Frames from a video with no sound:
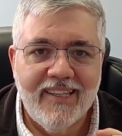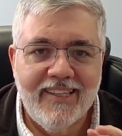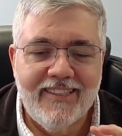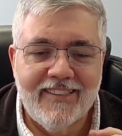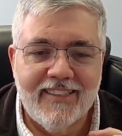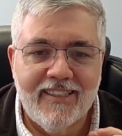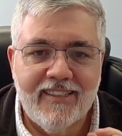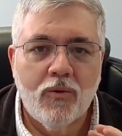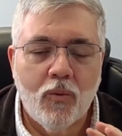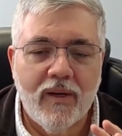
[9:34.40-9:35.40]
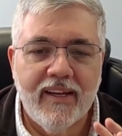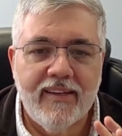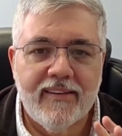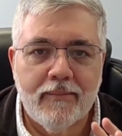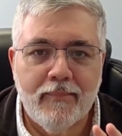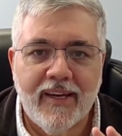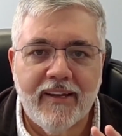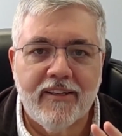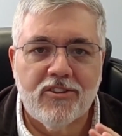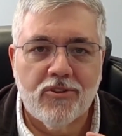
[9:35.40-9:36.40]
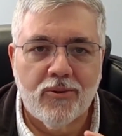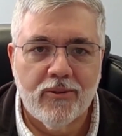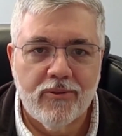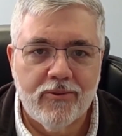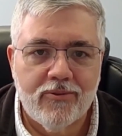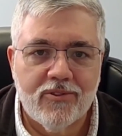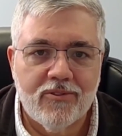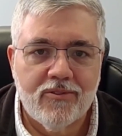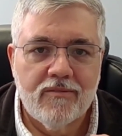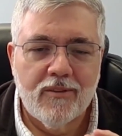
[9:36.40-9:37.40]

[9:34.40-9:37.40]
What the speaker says: easy way to manage crews,